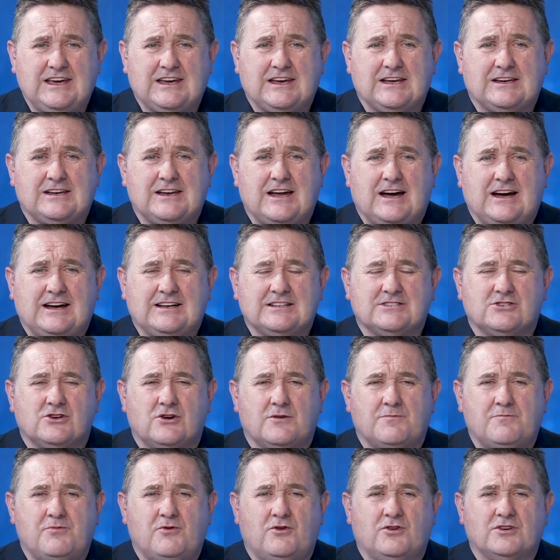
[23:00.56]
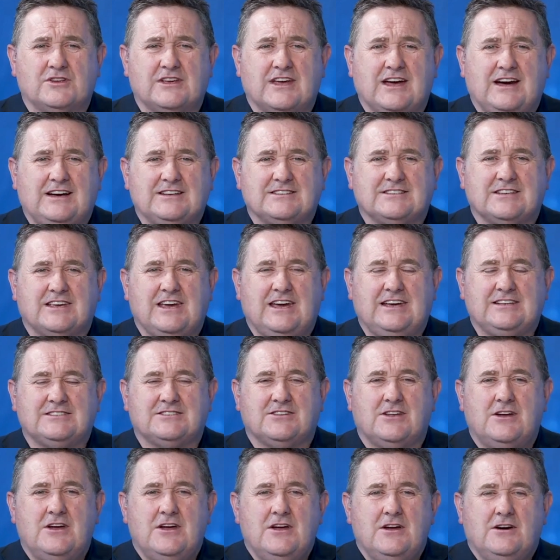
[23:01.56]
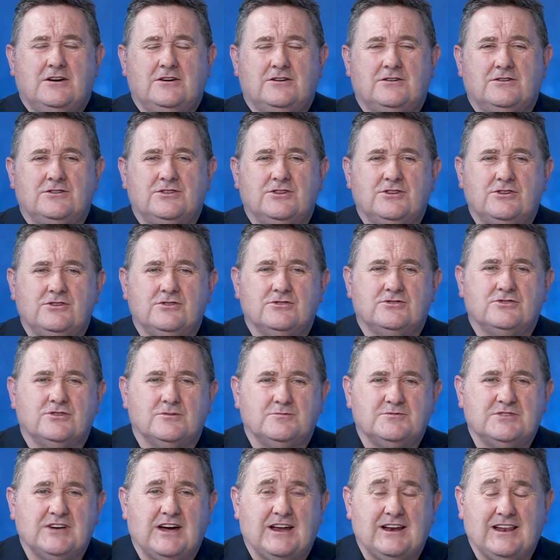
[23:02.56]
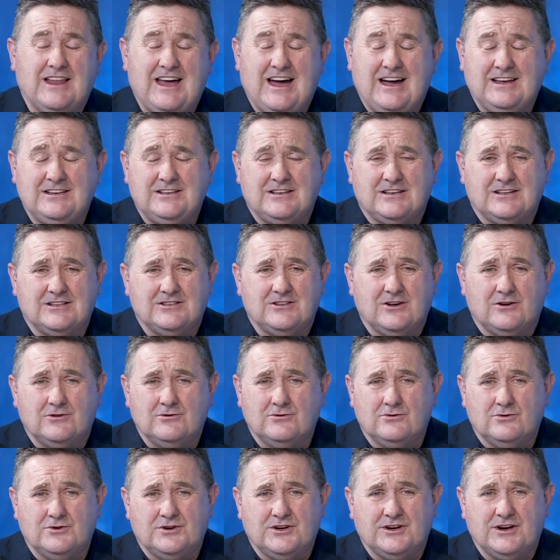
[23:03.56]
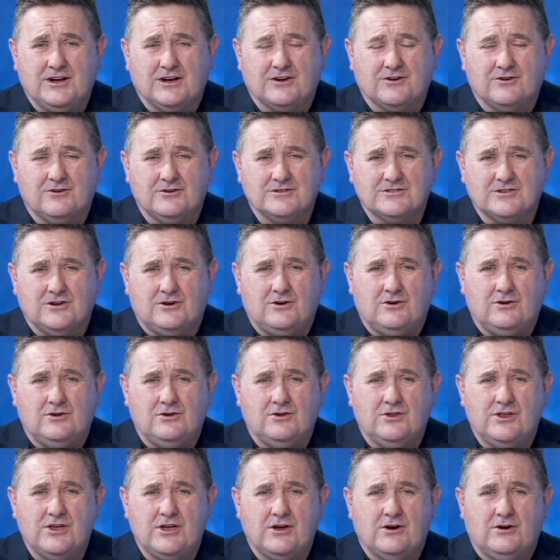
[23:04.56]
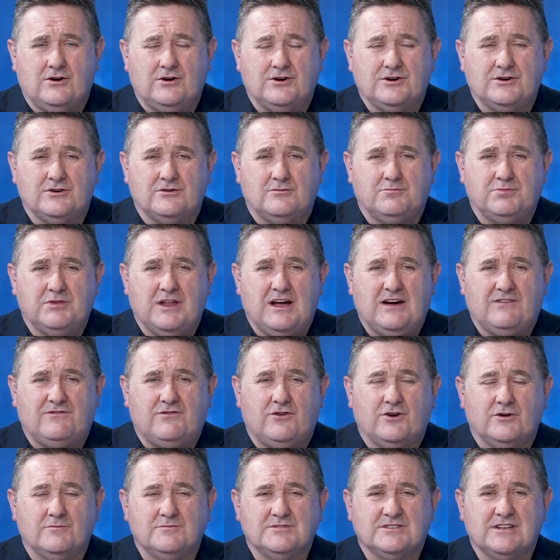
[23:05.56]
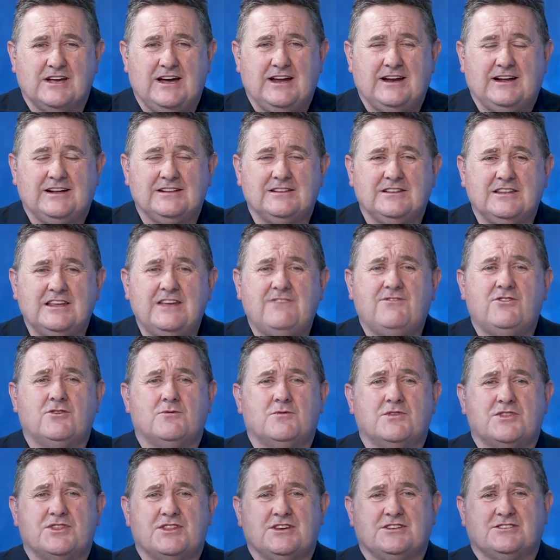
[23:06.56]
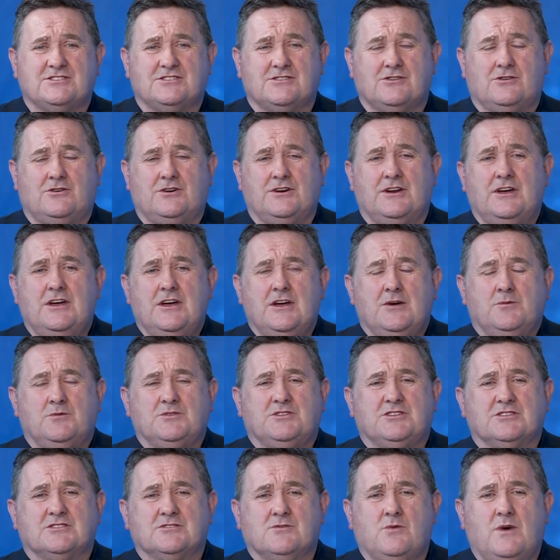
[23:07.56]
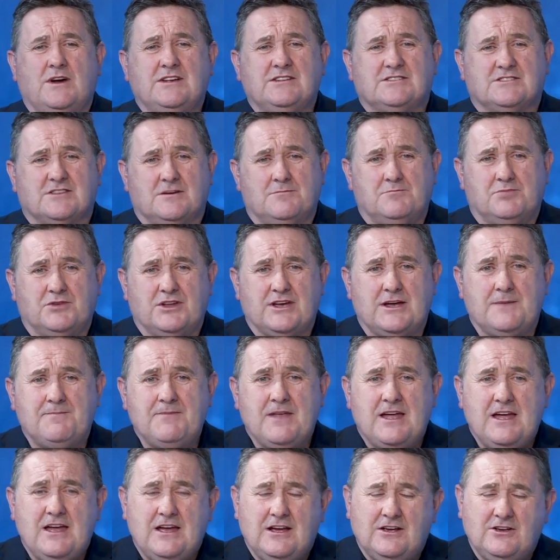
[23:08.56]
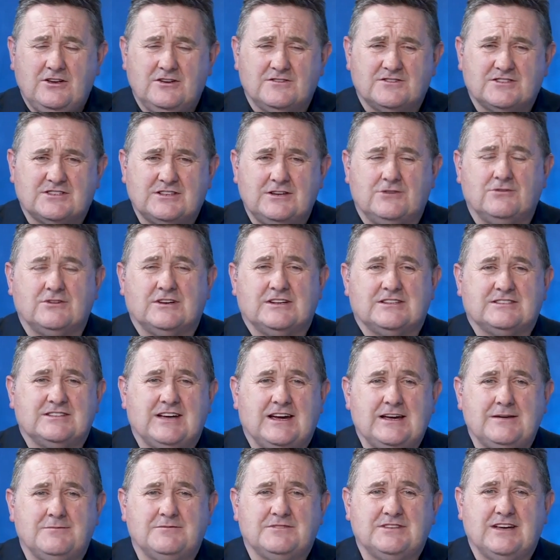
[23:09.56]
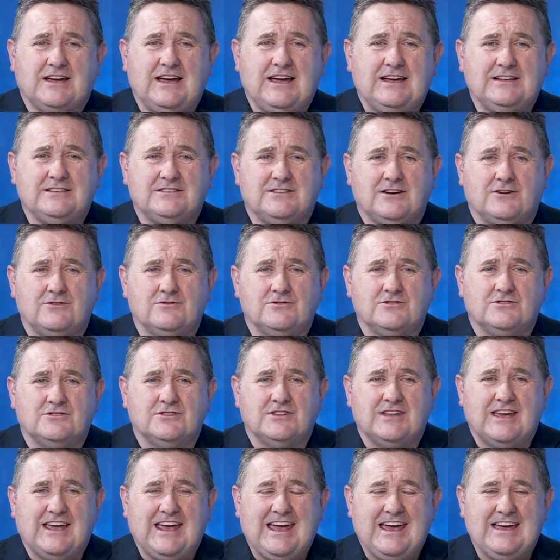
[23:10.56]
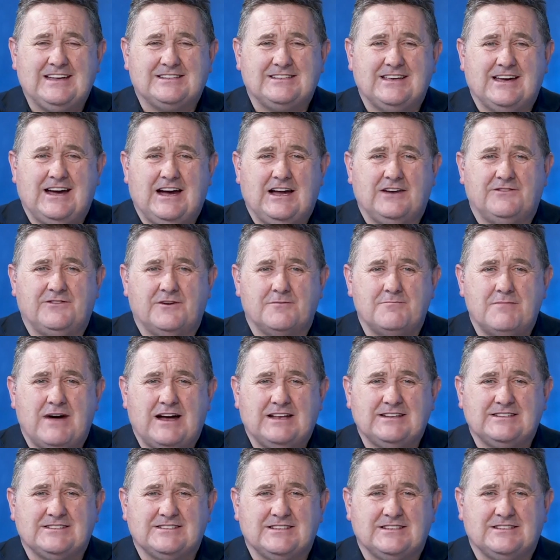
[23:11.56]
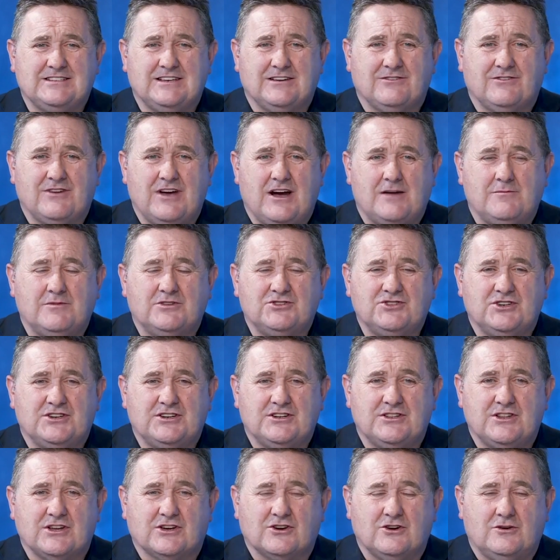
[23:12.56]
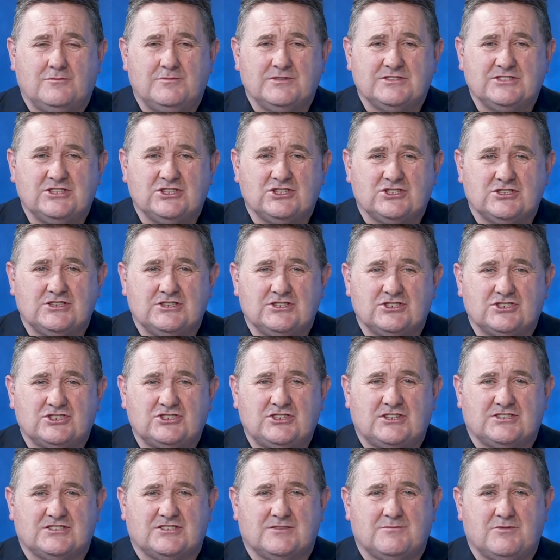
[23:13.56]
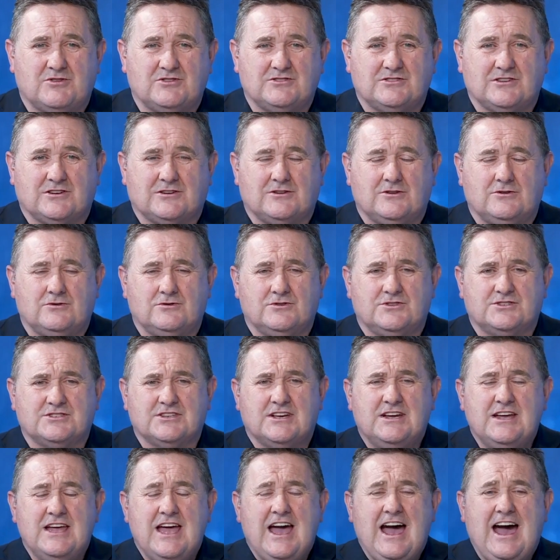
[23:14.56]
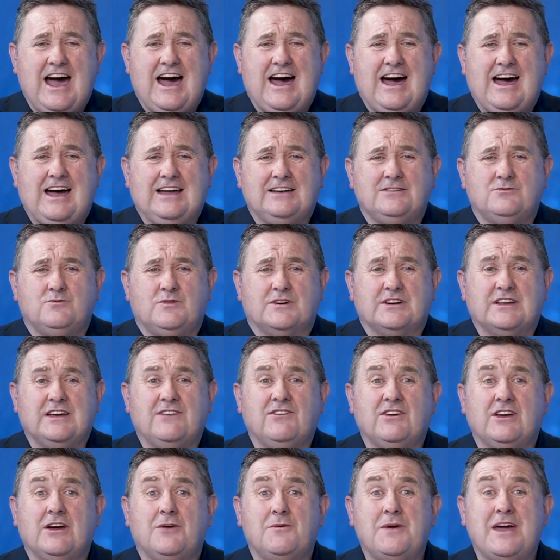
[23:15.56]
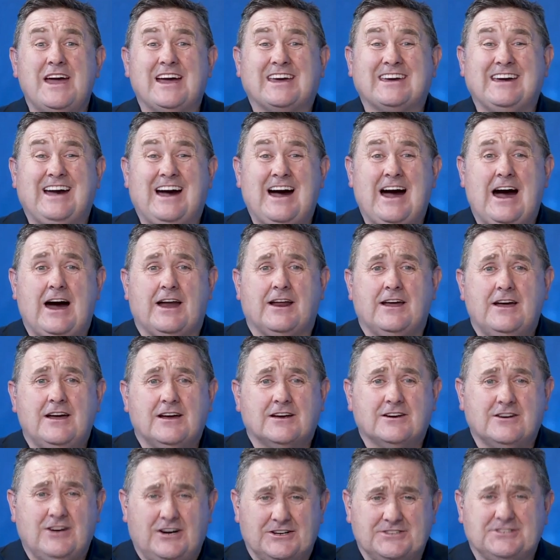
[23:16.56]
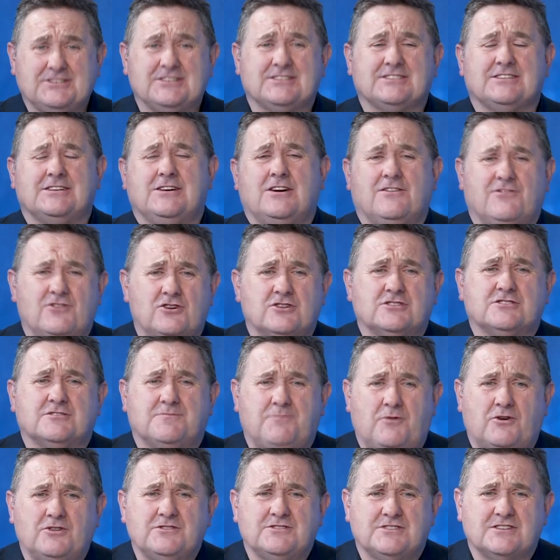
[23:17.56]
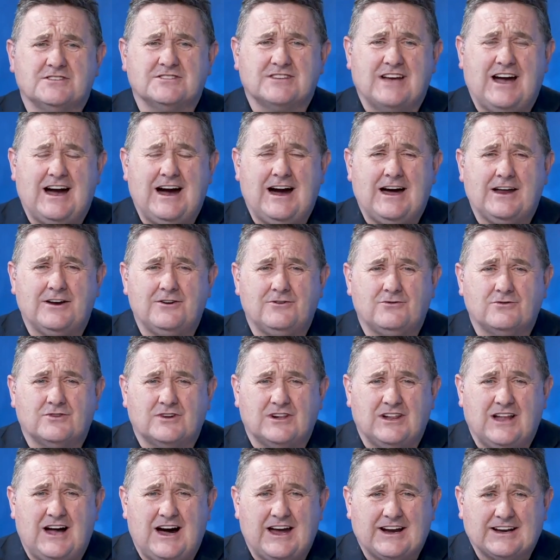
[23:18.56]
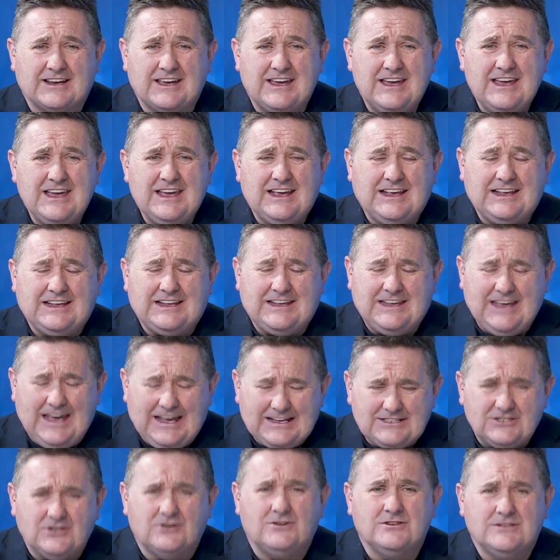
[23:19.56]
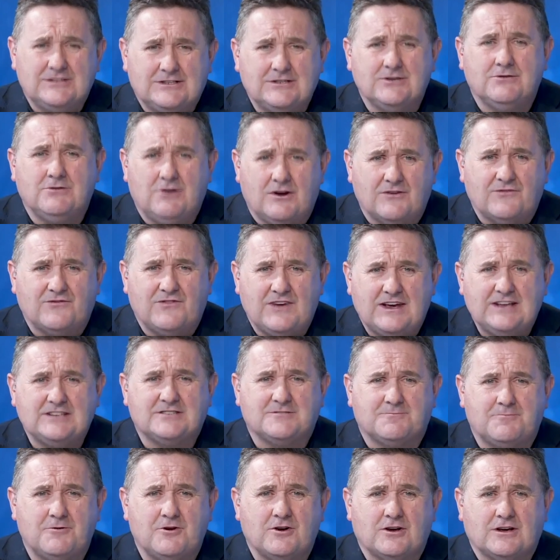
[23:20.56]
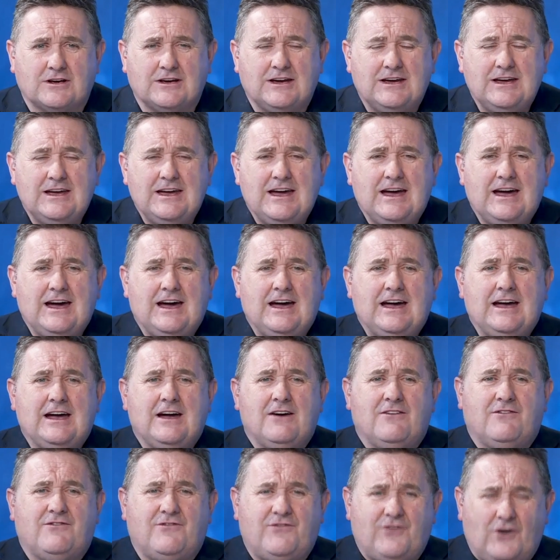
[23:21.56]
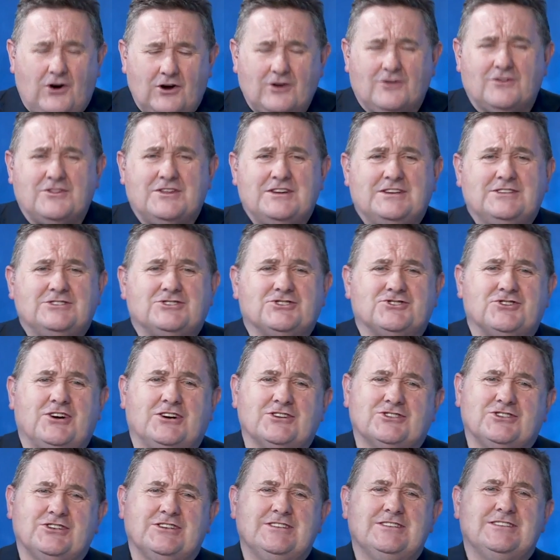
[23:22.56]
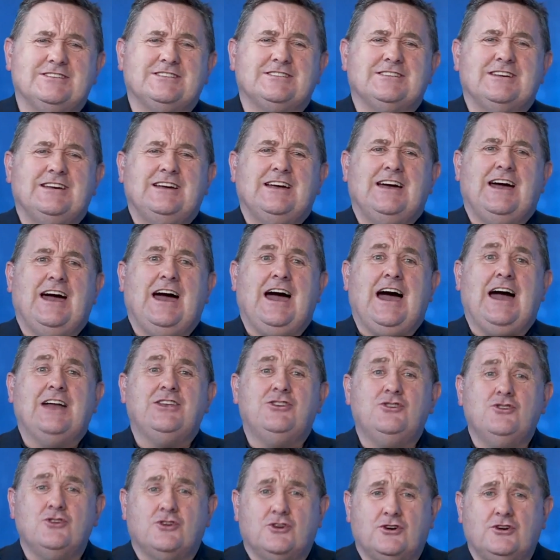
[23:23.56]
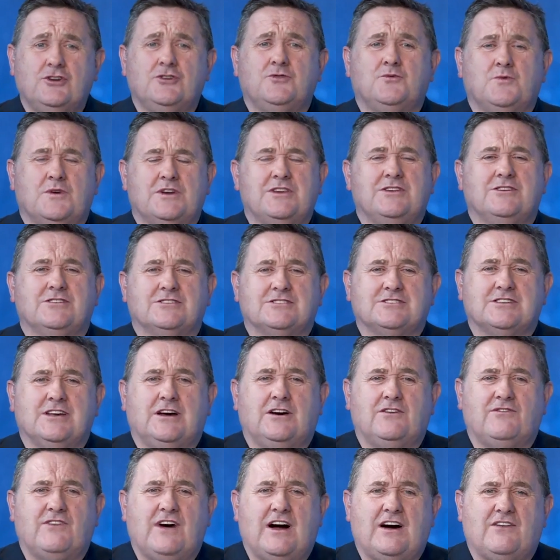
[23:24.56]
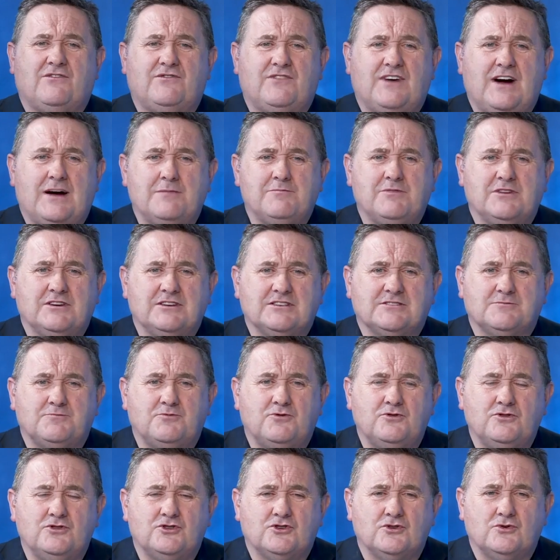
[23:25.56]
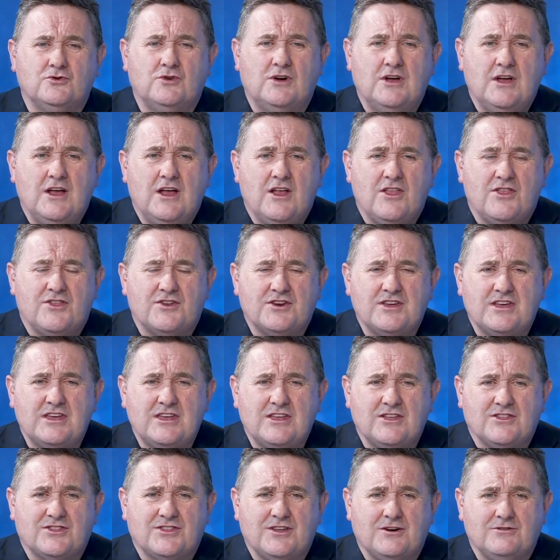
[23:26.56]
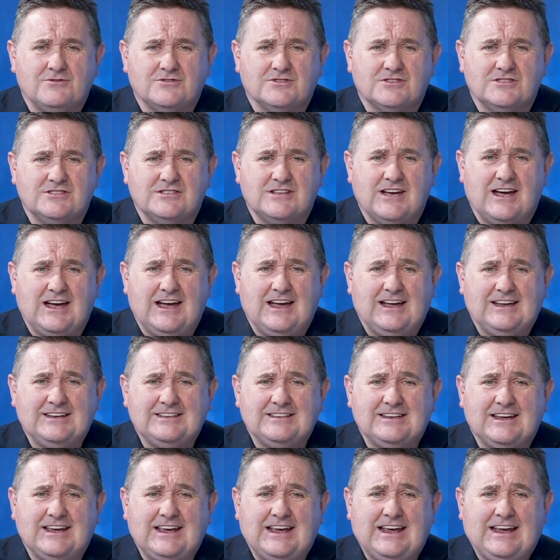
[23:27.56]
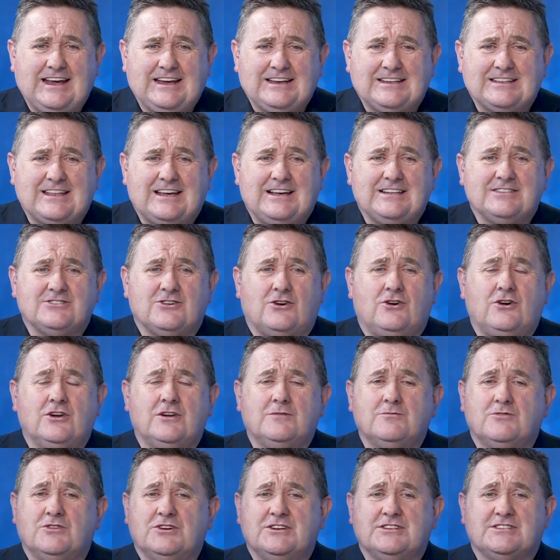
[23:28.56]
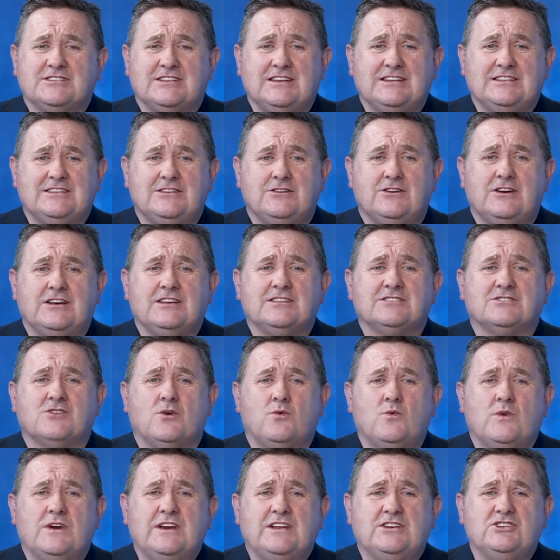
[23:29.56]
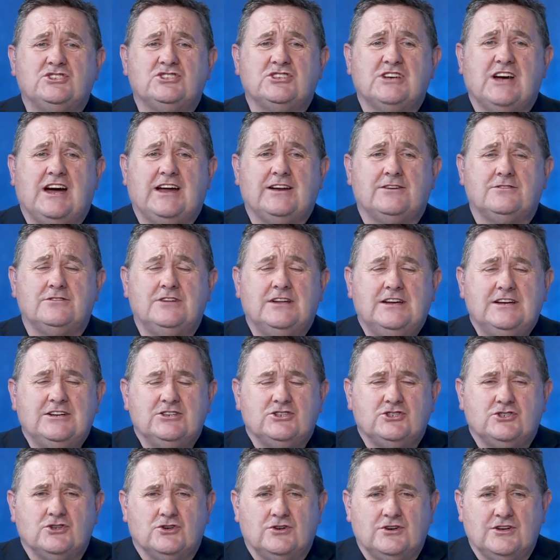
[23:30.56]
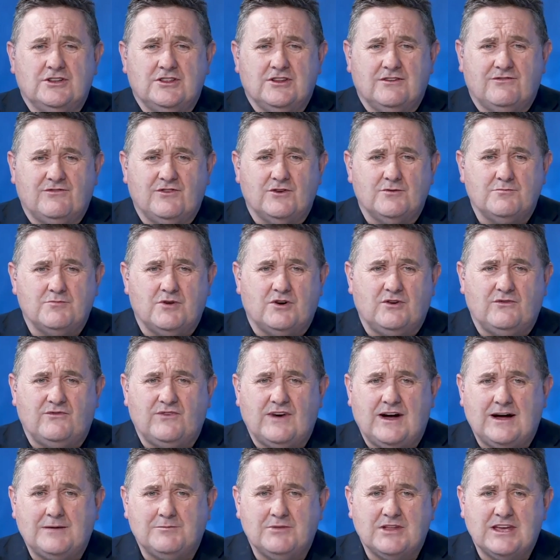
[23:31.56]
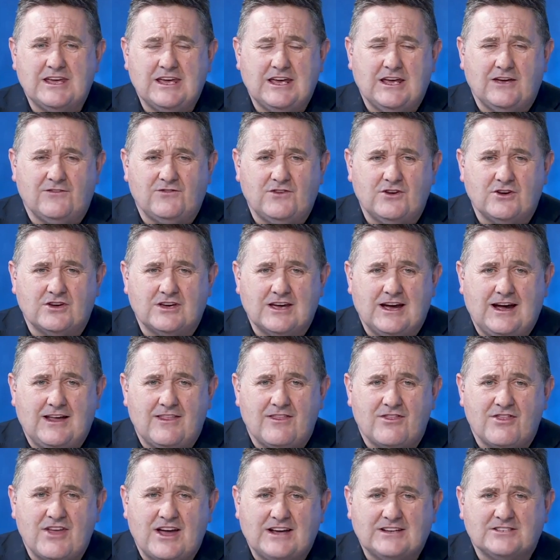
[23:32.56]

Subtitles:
Gagan as our podcast guest on the YouTube channel, and you can download it across all the audio platforms. And I'll leave you with this thought, which is quite simply, you've still got time to head down to the Etihad for Man City or Real Madrid in the competition. It's just about to close, and we're giving away a car, courtesy of our sponsors, Arnold Clark. Get onto our Facebook, follow the instructions, and you could win yourself a fabulous Peugeot 3008. That's all I'm going to say to you. It's the winning channel. Join the football family if you can.